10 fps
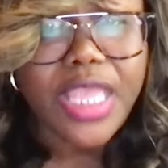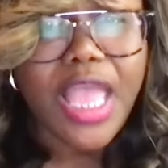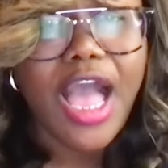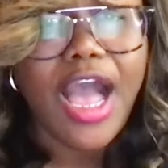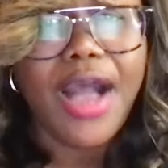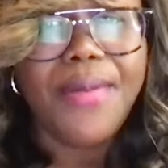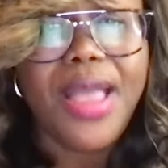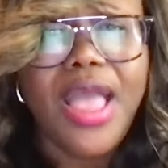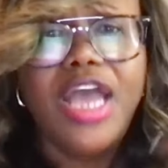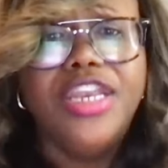Um,
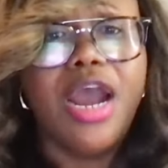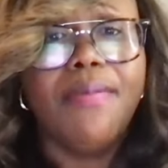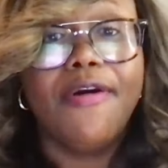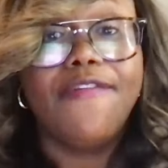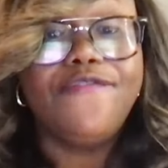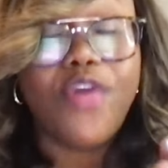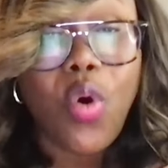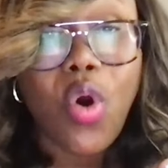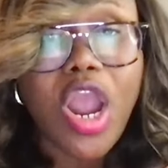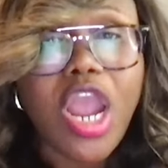number
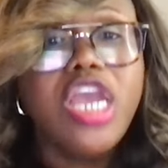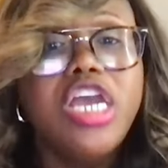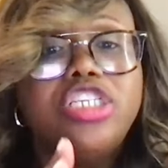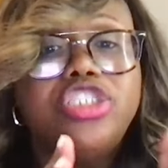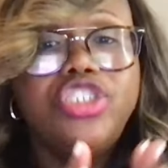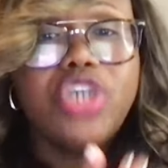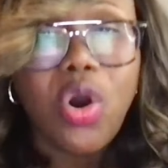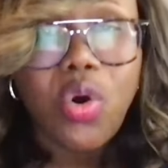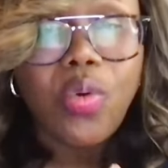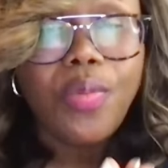four,
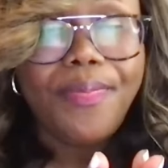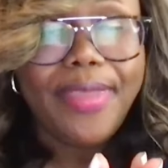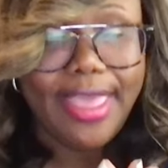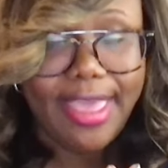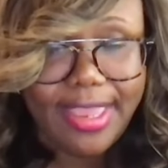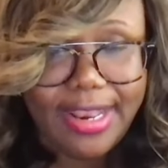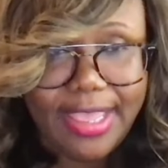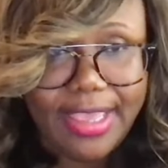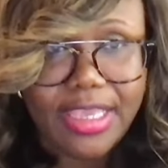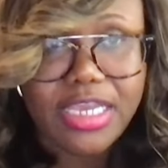don't panic.